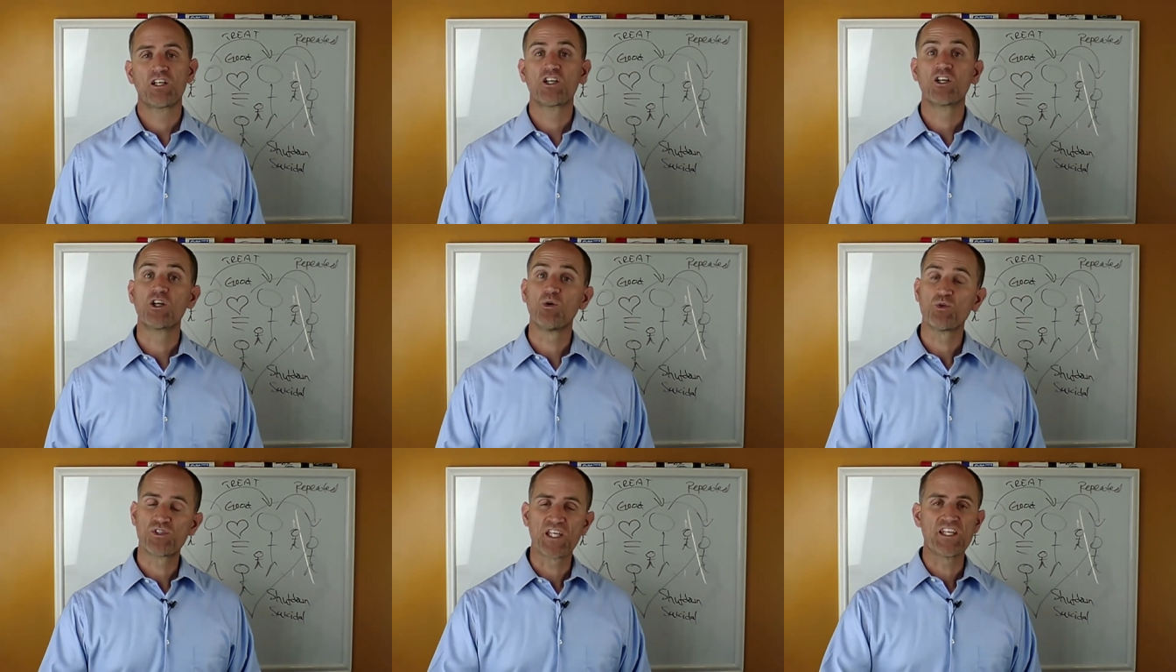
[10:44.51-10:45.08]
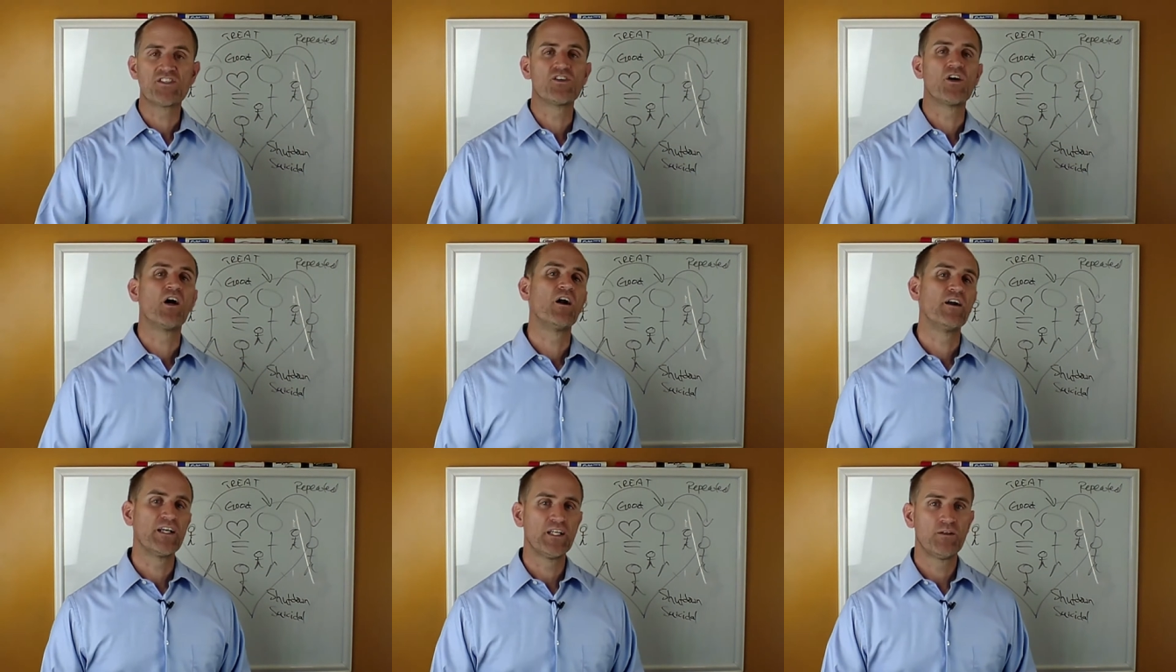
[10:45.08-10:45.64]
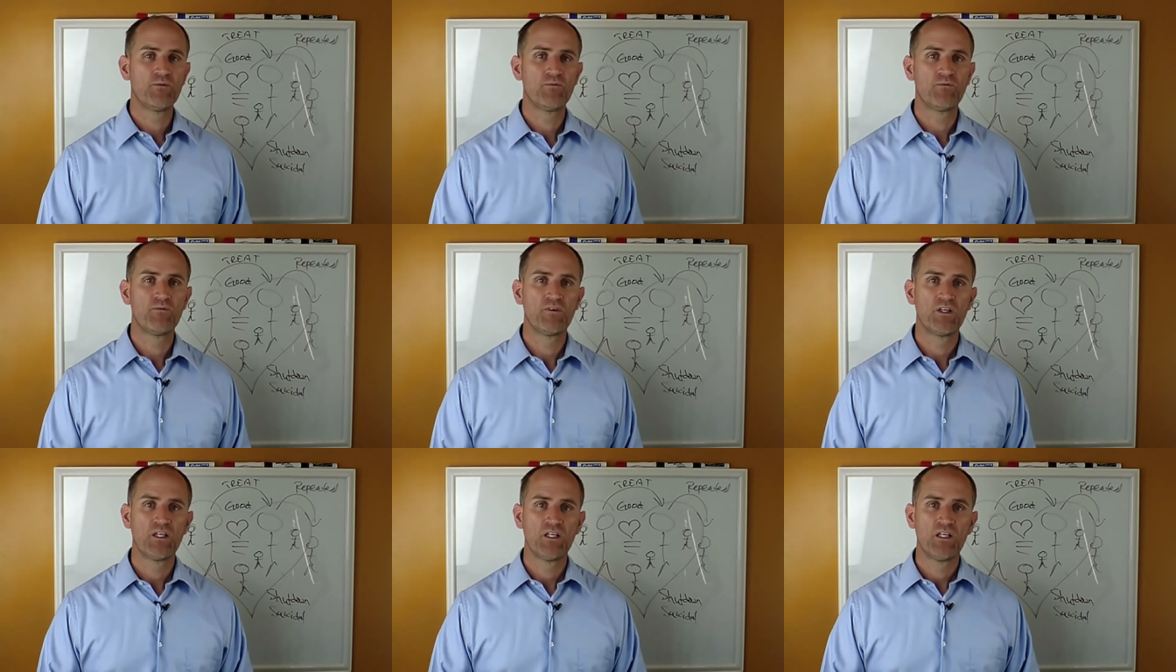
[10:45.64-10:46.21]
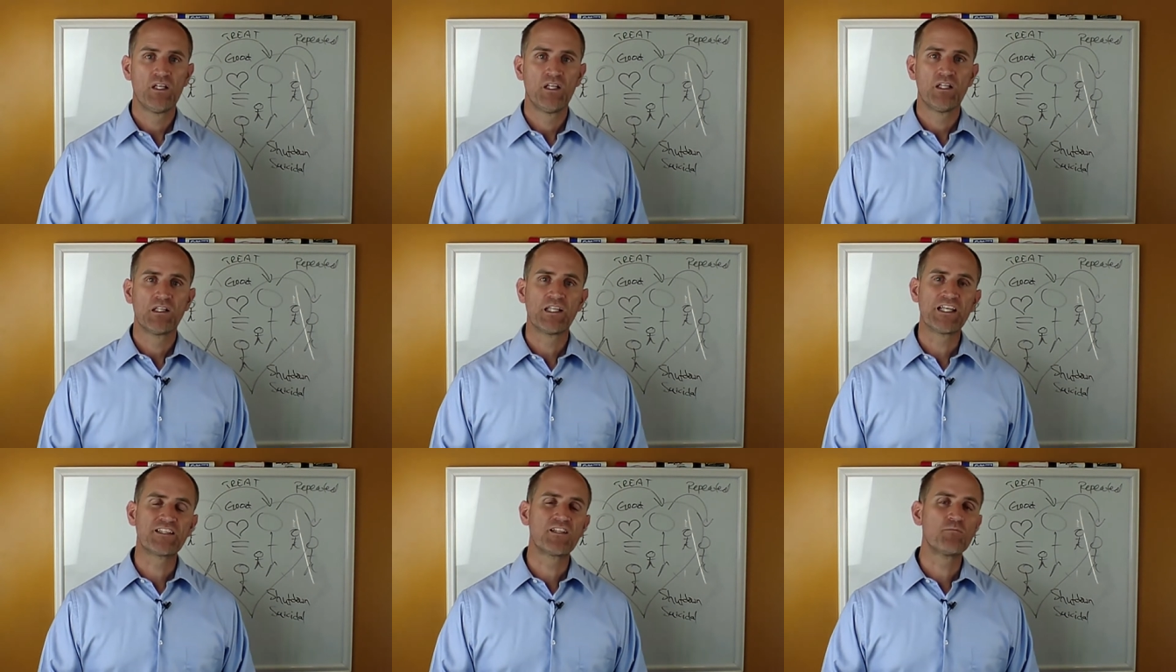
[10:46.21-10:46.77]
Go say sorry.
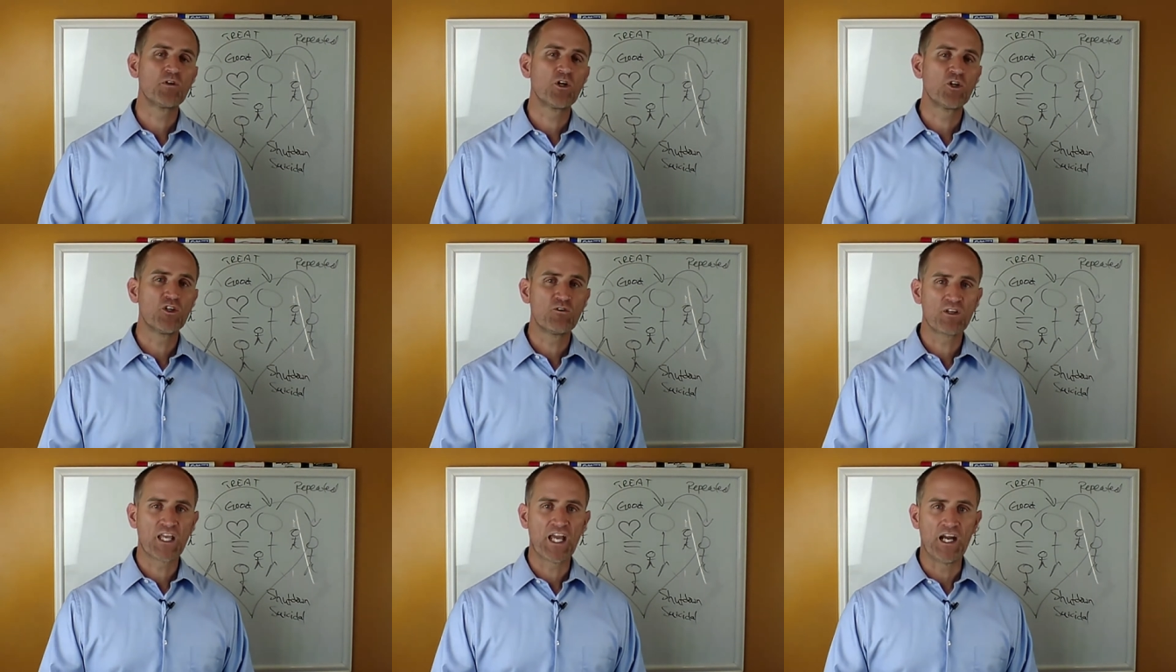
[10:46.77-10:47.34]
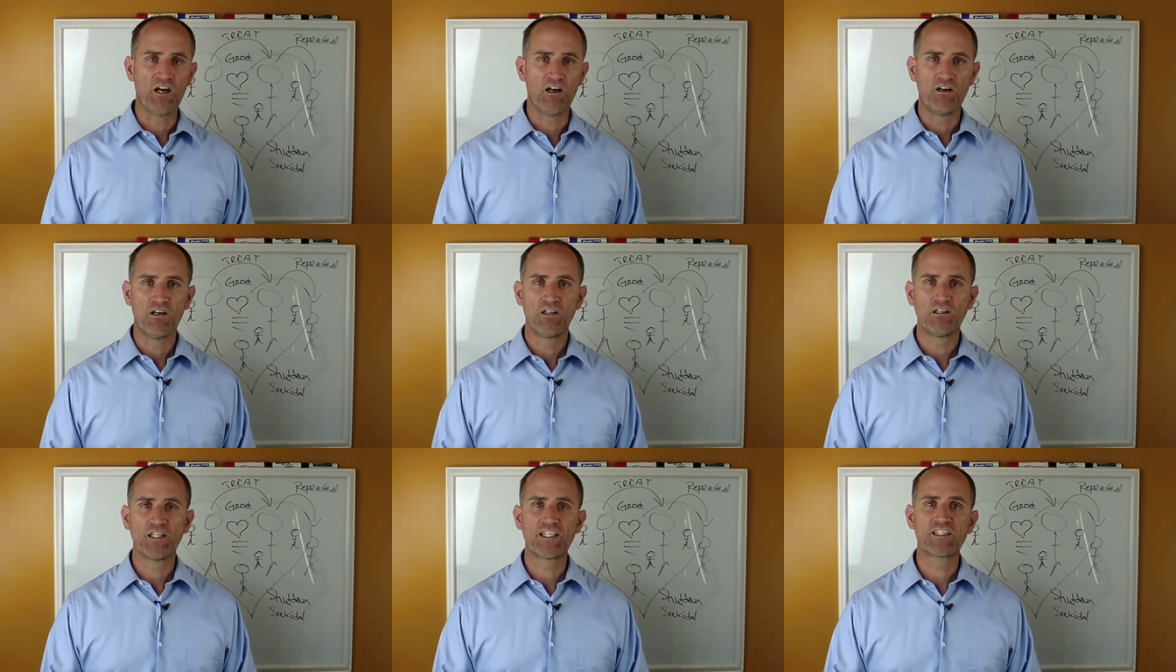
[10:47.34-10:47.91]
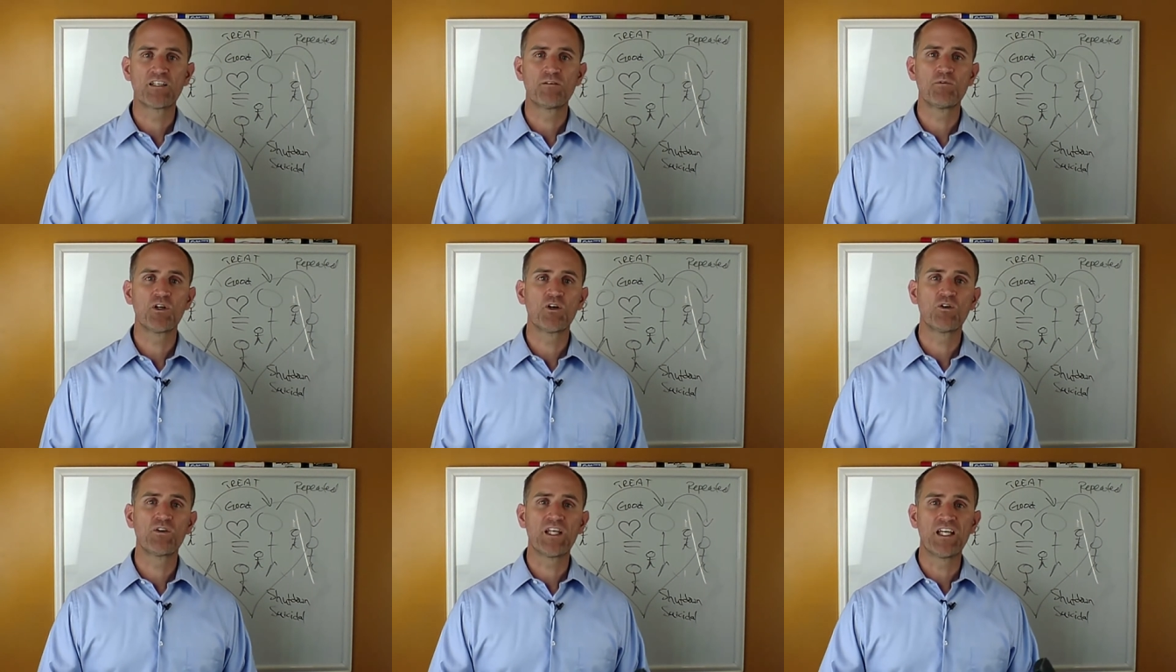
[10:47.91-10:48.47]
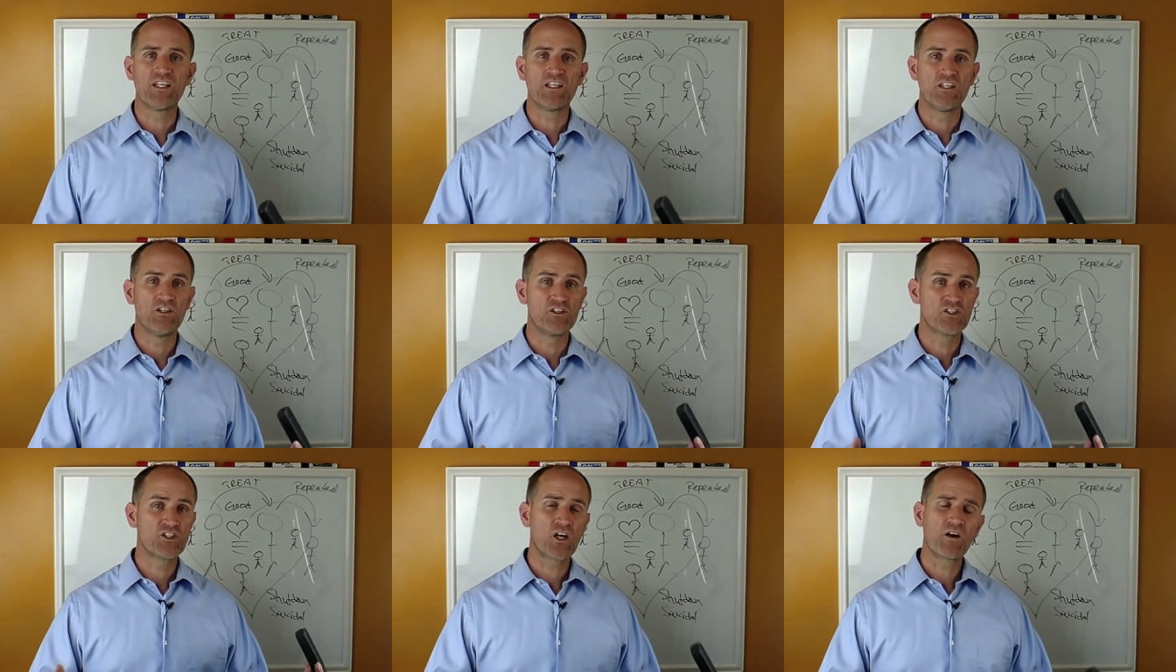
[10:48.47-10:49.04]
Let them know you care. Let them know that
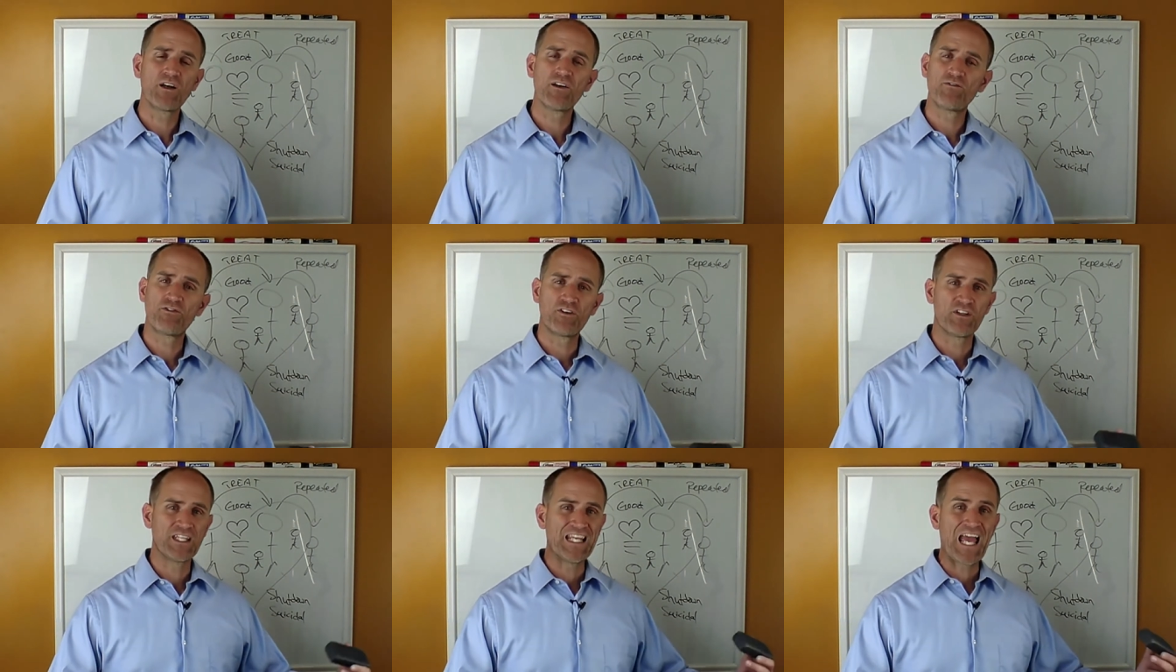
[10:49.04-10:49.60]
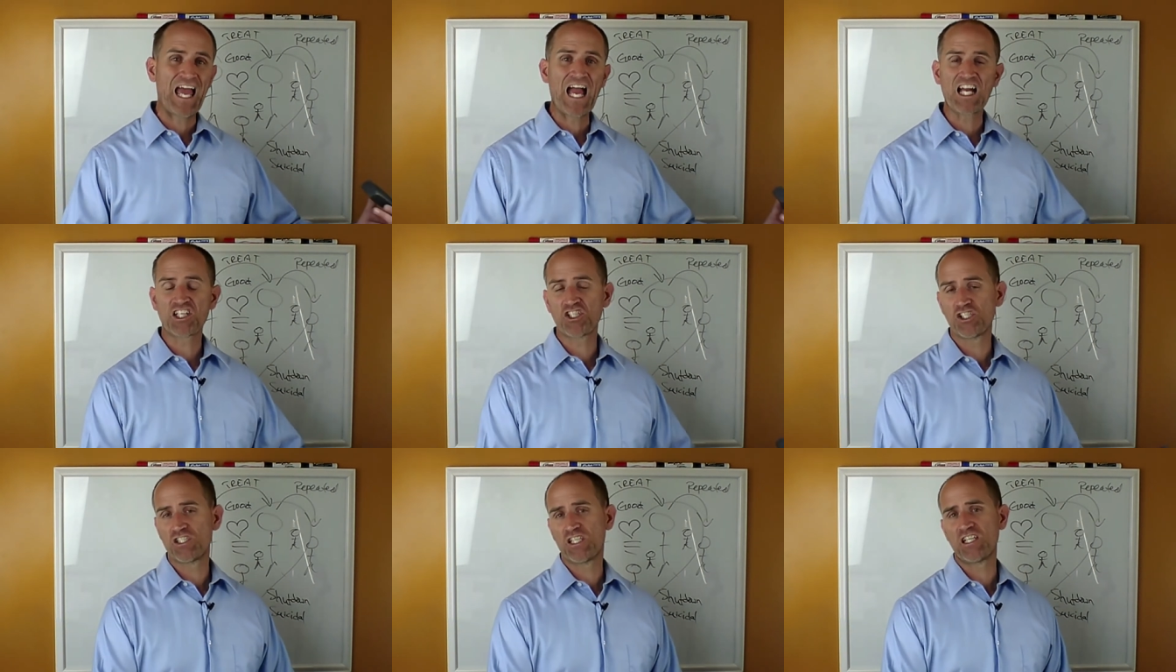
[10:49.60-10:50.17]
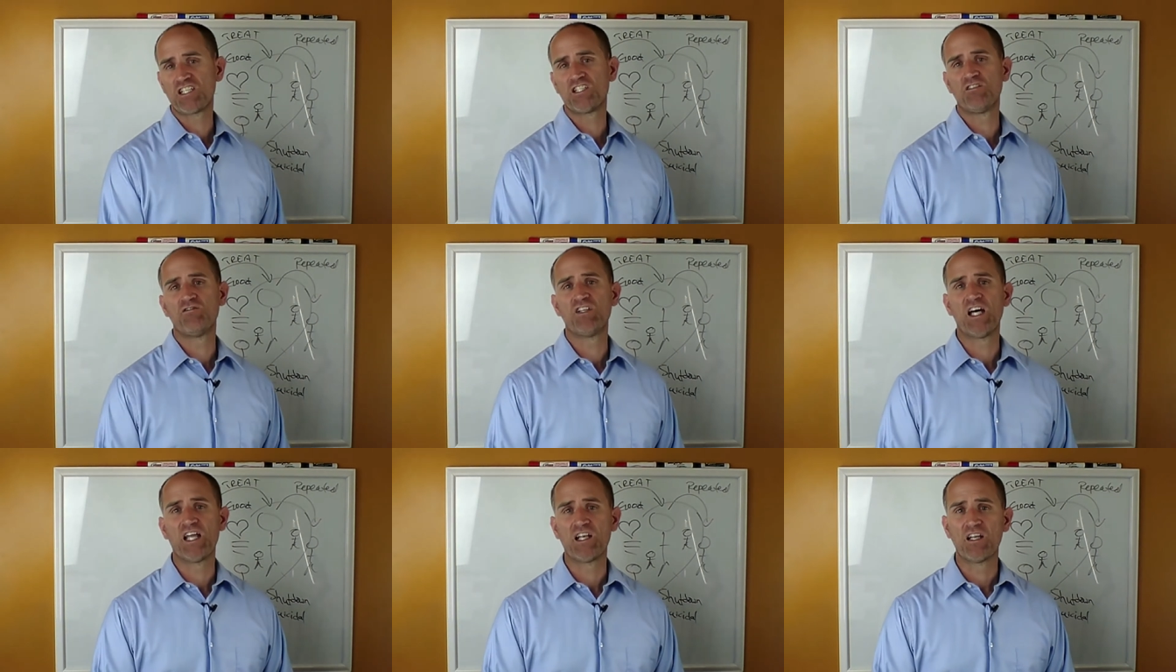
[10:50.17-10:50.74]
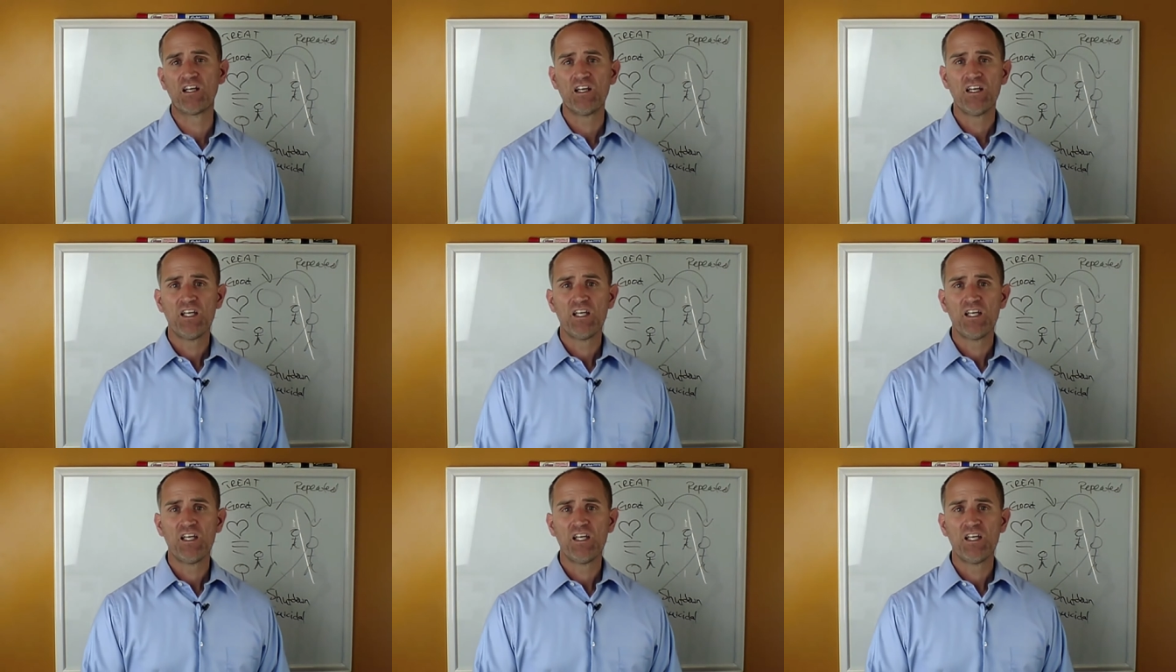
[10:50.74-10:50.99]
you're sorry for the actions that you've done.